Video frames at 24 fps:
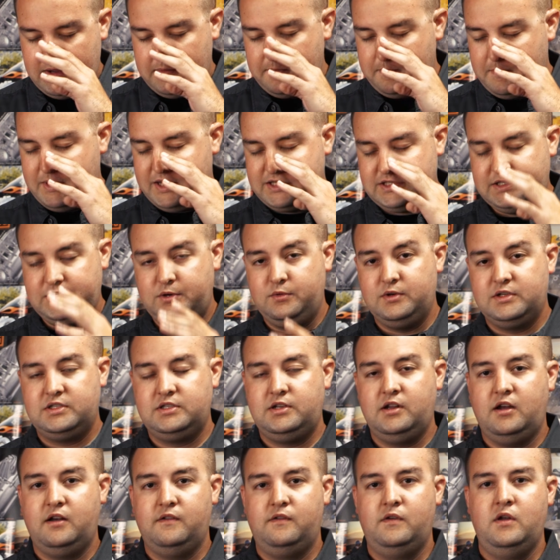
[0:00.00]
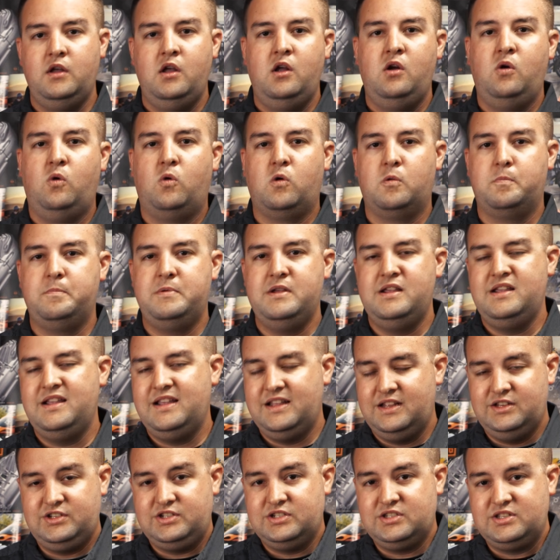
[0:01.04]
messing with stuff, or B,
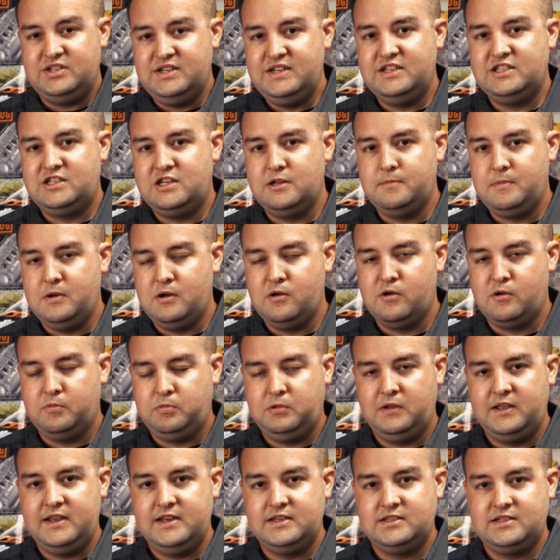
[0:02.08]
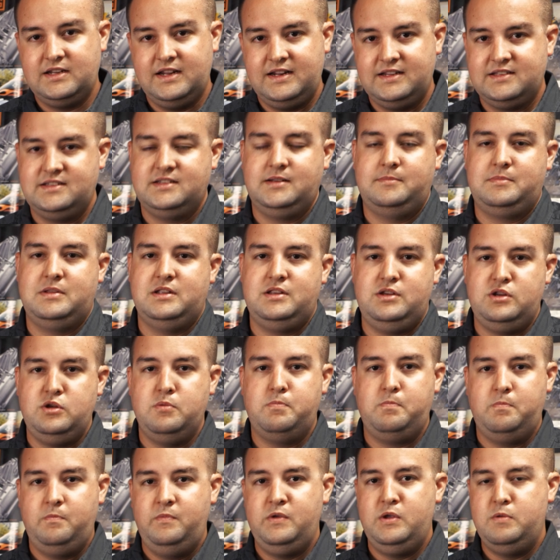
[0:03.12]
it just needs to be replaced and it's something
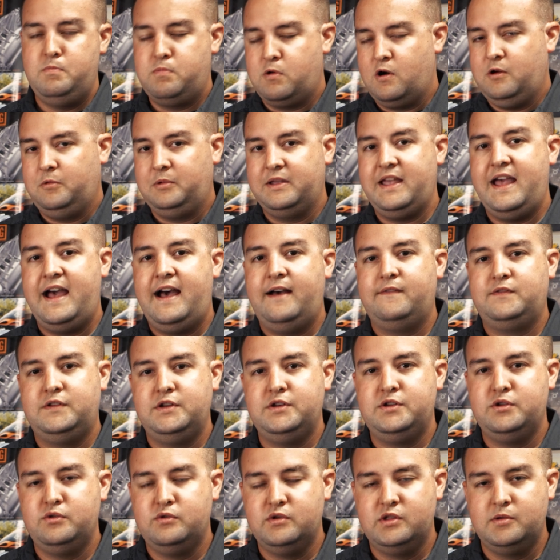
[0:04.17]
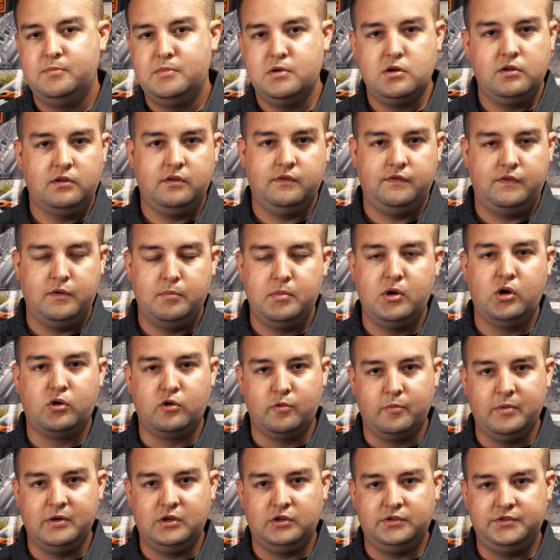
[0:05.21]
you probably have to do in the middle of the motor
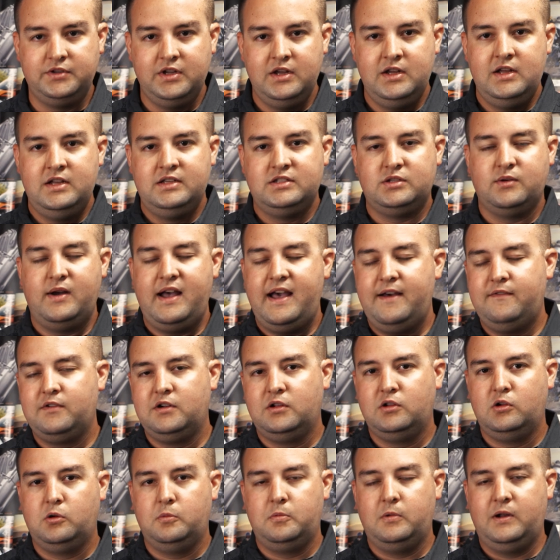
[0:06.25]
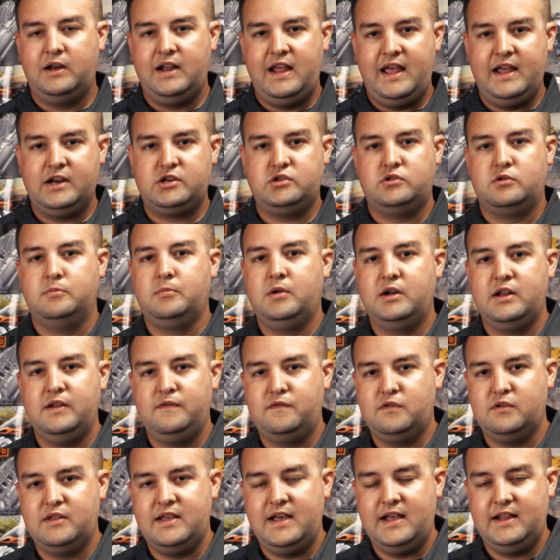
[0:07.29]
build. So having a little bit of extra money
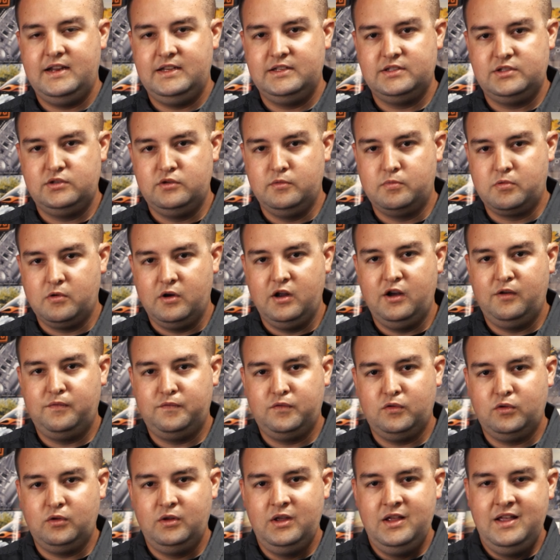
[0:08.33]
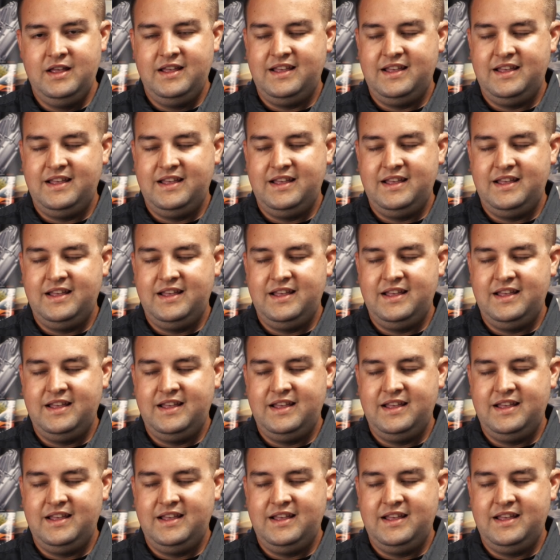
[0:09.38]
for that is super helpful.